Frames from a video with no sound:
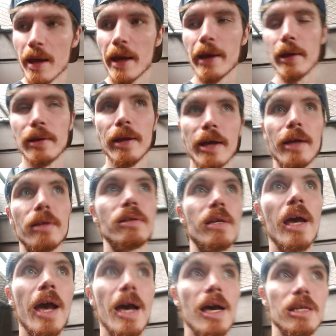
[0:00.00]
and has
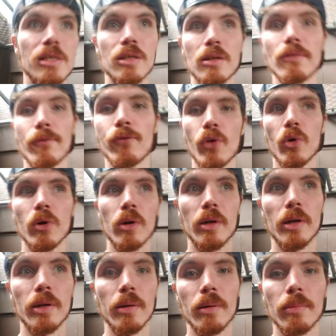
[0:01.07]
asked
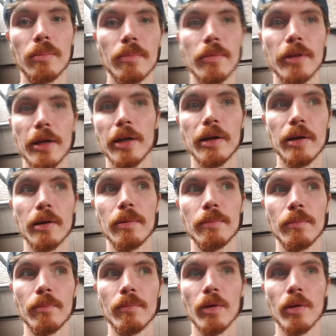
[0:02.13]
for their